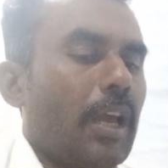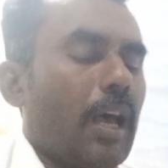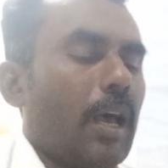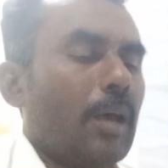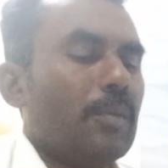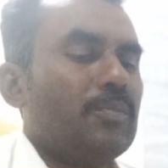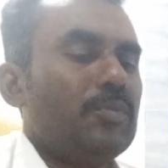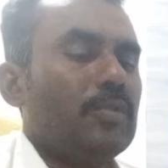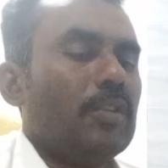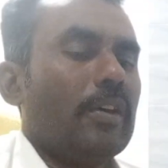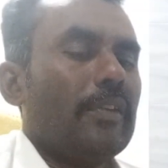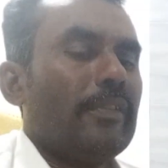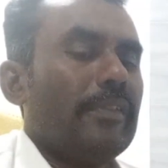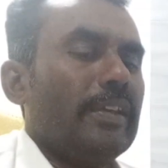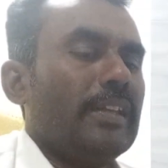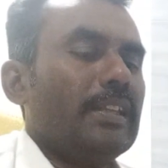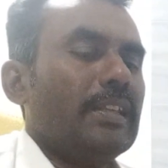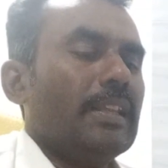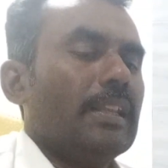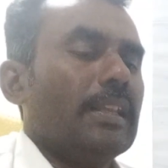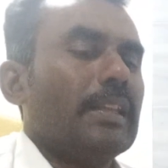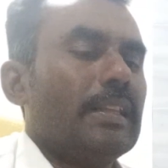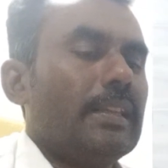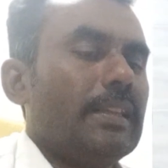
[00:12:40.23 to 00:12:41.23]

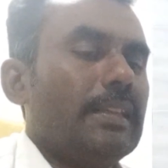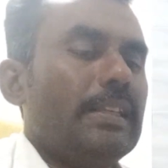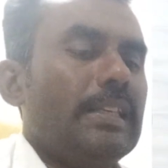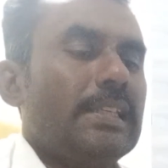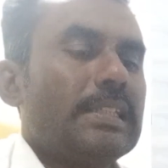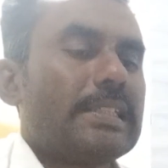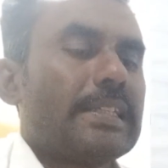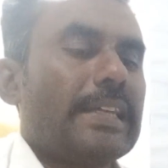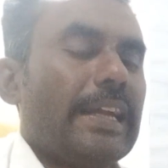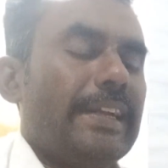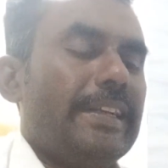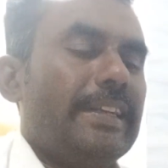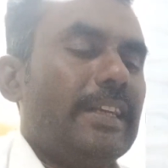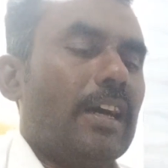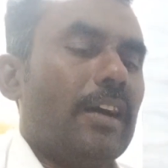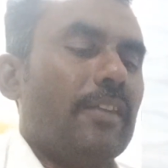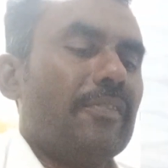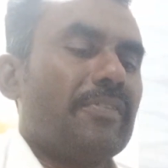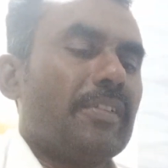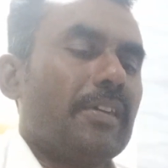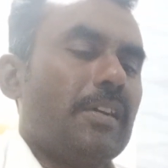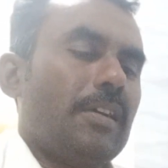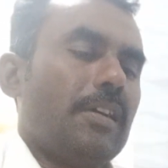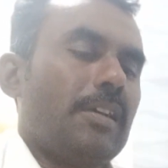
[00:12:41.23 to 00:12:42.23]
observing this kind
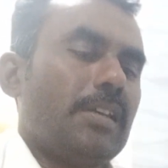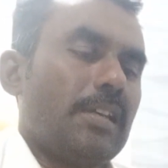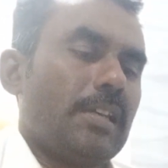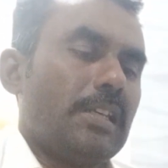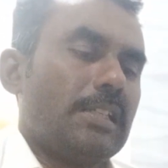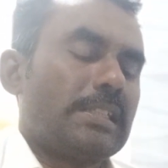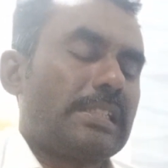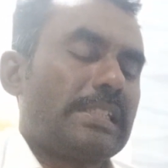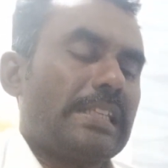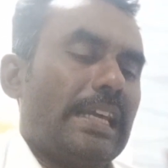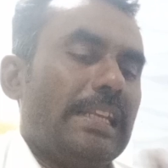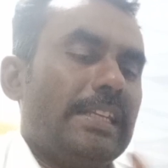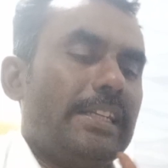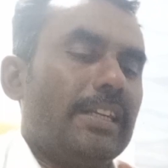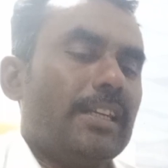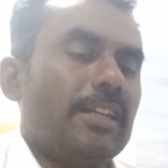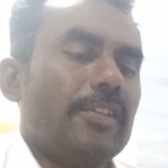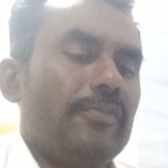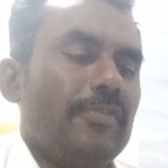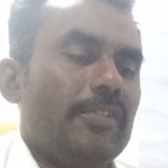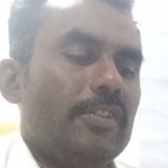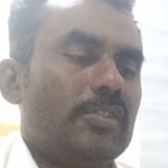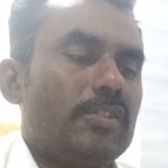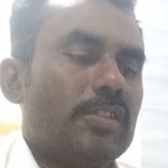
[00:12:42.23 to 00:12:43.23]
of
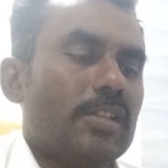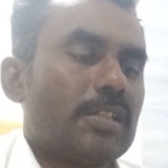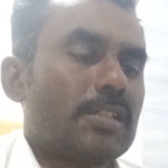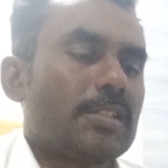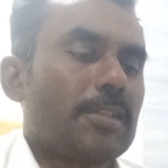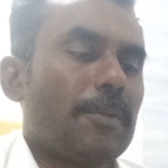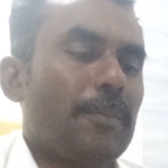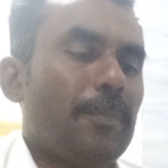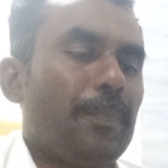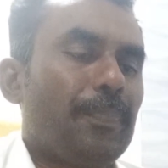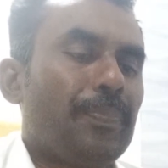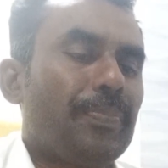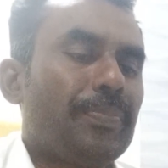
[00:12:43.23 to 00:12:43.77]
salient features.